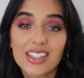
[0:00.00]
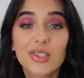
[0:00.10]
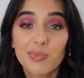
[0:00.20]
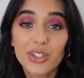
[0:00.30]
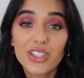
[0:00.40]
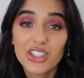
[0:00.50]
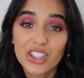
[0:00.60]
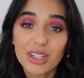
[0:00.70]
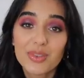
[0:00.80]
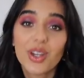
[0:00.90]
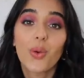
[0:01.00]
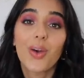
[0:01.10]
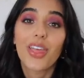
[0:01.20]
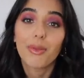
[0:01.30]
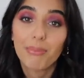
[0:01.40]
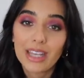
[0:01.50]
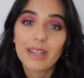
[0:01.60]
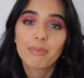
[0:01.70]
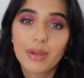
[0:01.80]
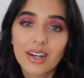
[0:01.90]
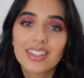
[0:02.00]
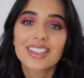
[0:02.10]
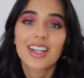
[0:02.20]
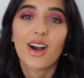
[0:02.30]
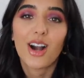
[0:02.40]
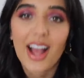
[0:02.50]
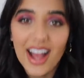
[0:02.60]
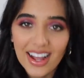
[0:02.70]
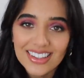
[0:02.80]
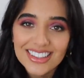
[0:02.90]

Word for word: Sponsorships are where the big bucks are at.